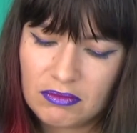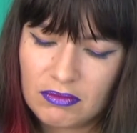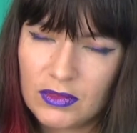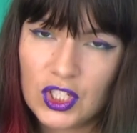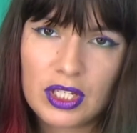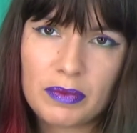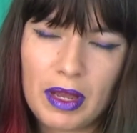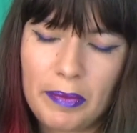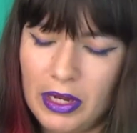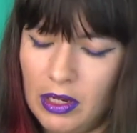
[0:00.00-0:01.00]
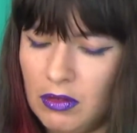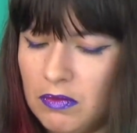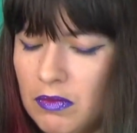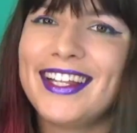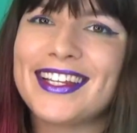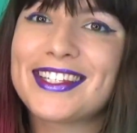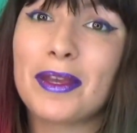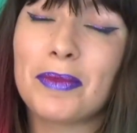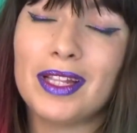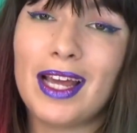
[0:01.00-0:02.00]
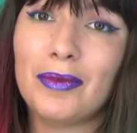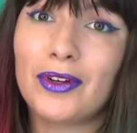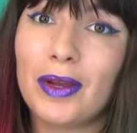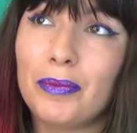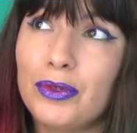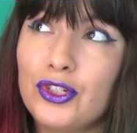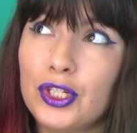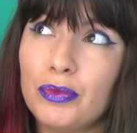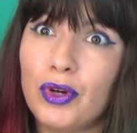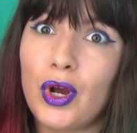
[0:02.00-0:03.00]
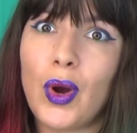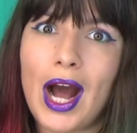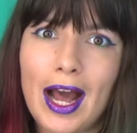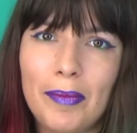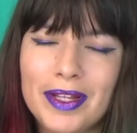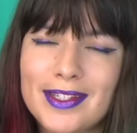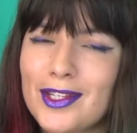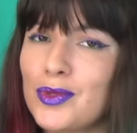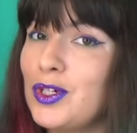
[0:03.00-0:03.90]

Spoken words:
Just my opinion. Next come the Lime Crime Bushy Brow eye pencils,